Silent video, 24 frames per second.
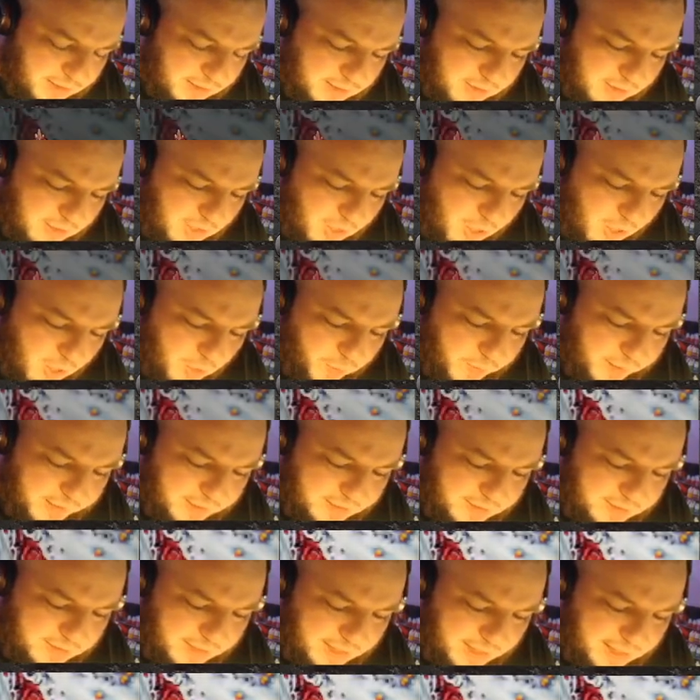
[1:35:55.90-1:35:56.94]
horrid
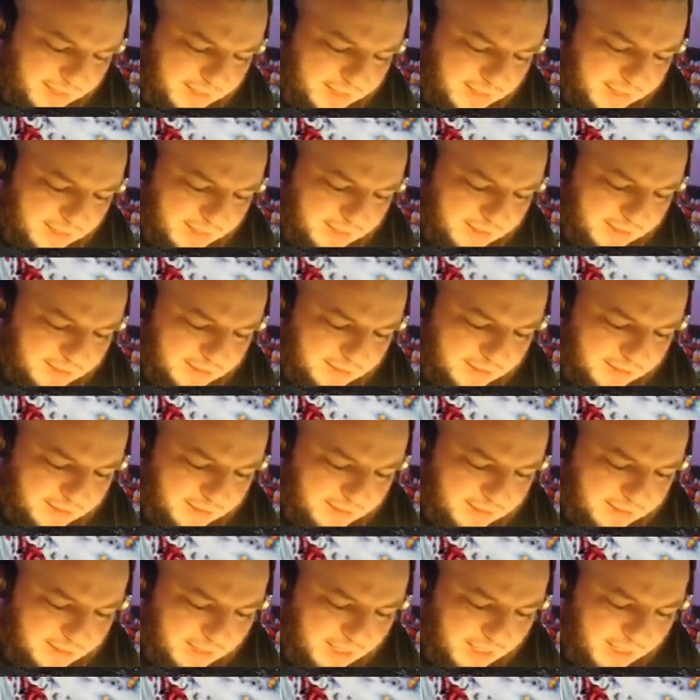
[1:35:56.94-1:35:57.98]
diseases that
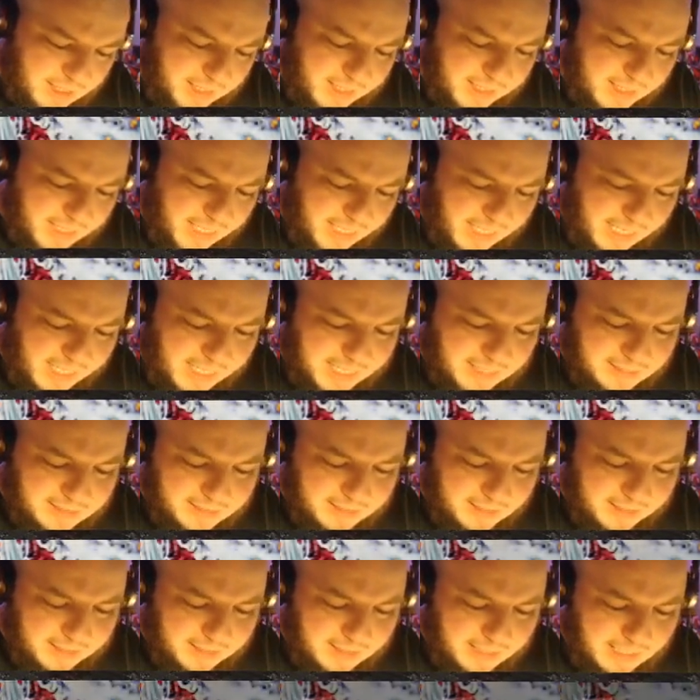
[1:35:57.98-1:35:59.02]
this guy has
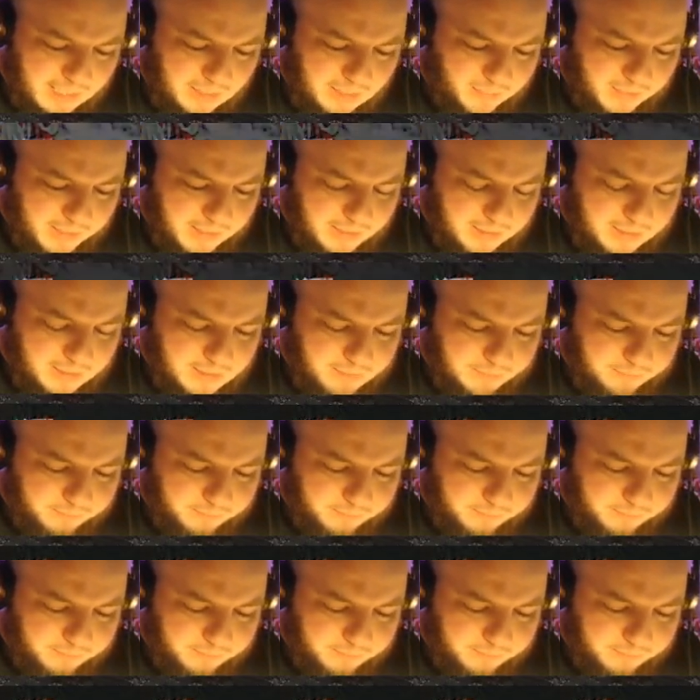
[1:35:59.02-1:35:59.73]
and carries.